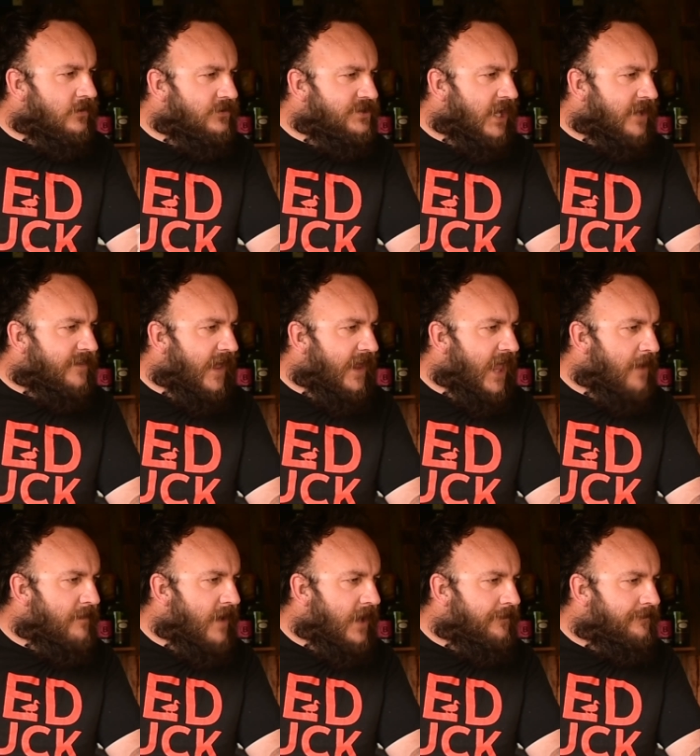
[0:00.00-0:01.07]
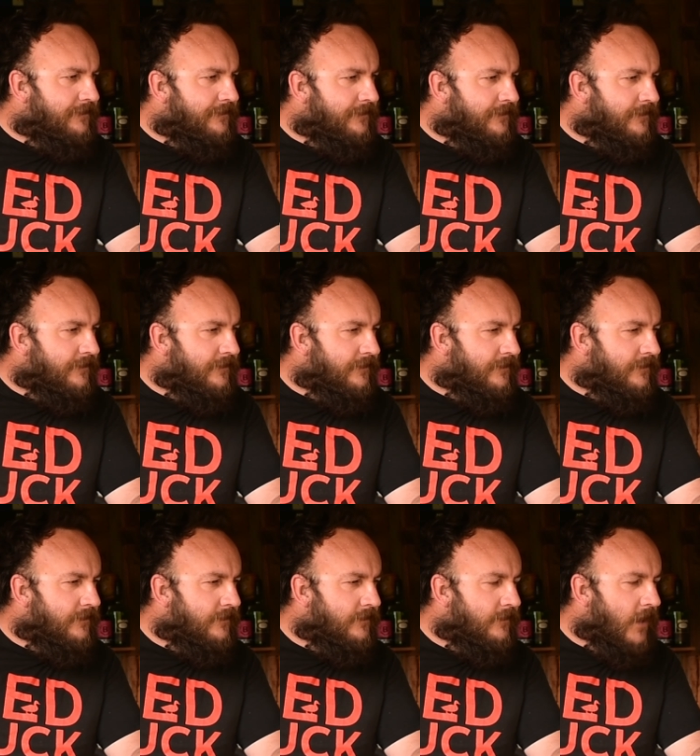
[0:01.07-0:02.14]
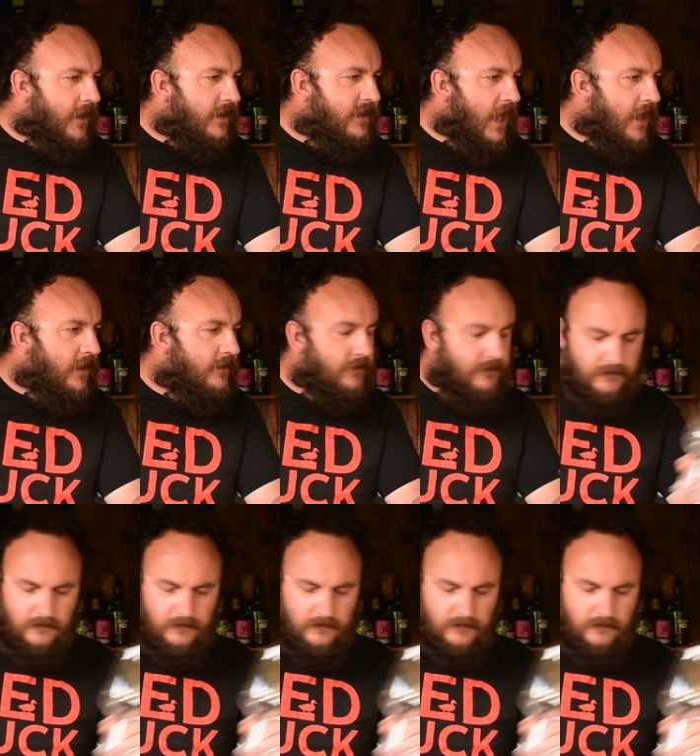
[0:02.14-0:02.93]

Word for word: check that out, mate. Okay,